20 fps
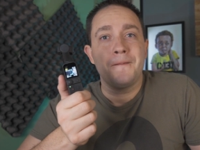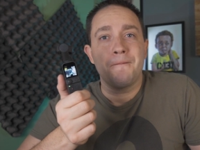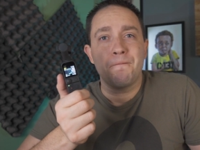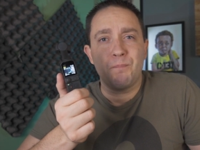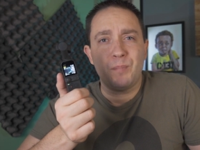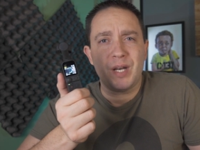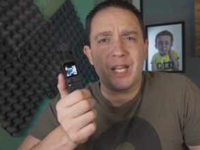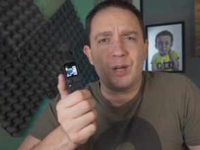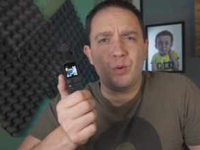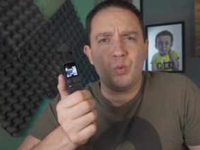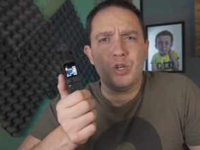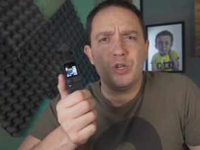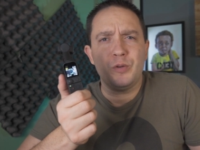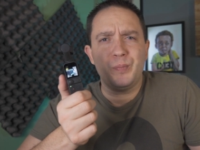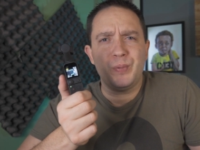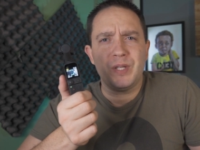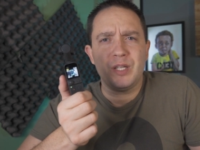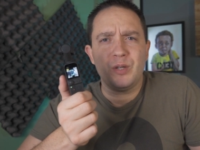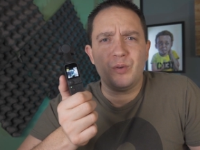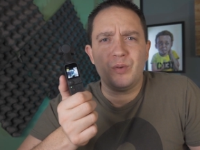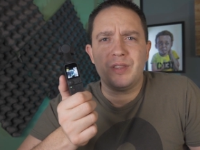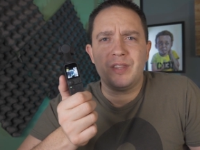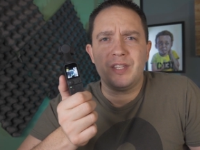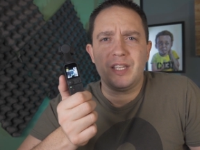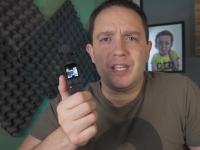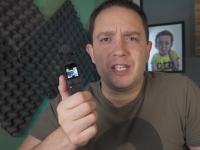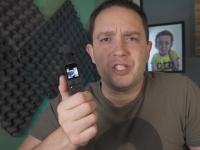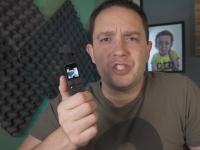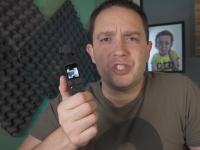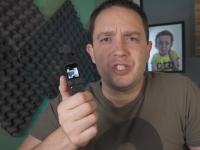but I will play with
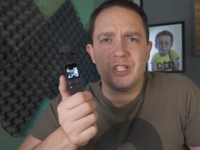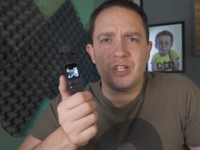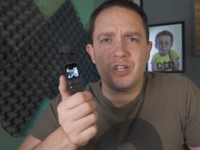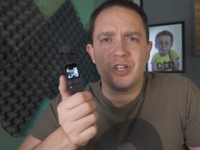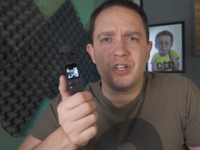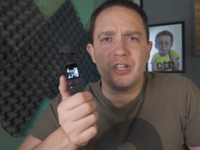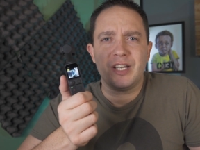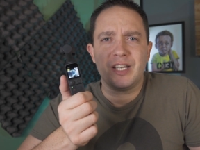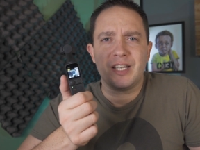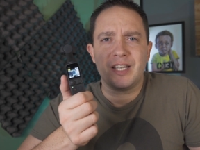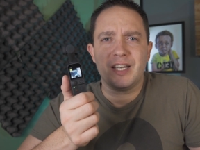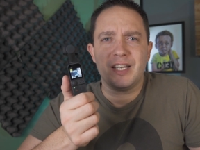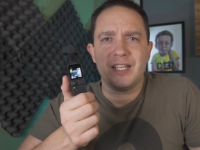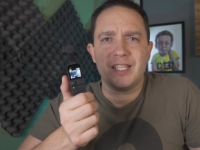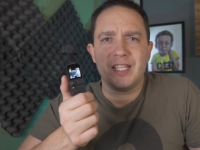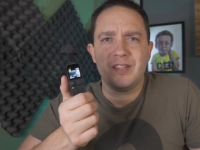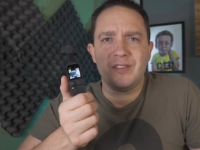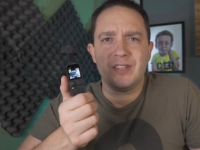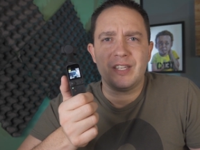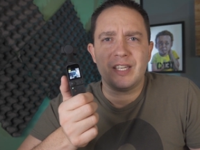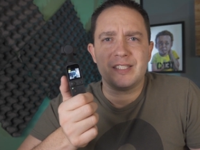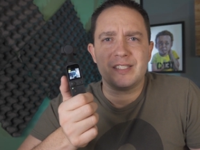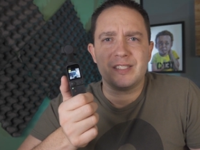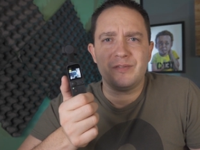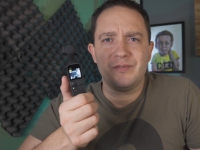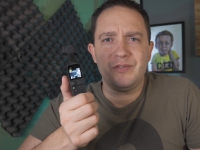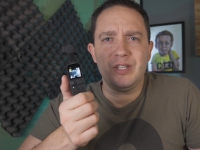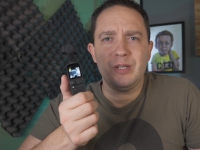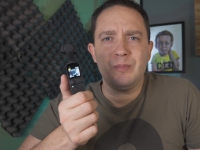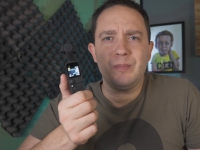the HDR and kind of give you guys some
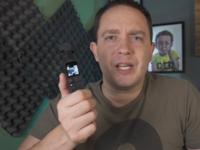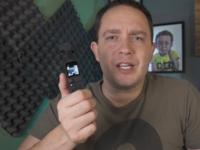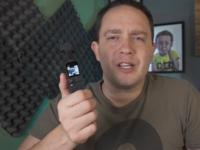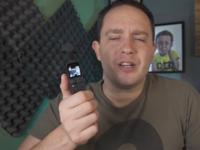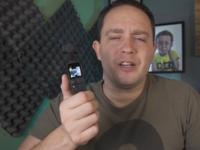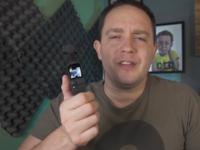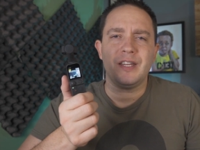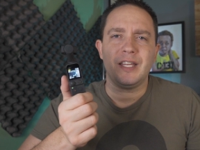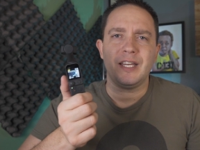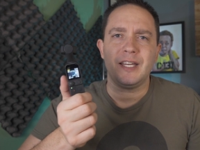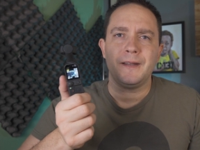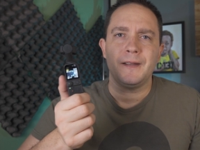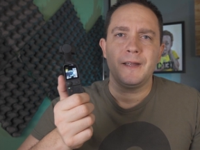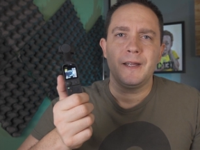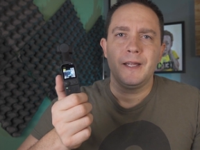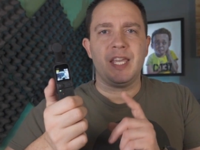feedback on that.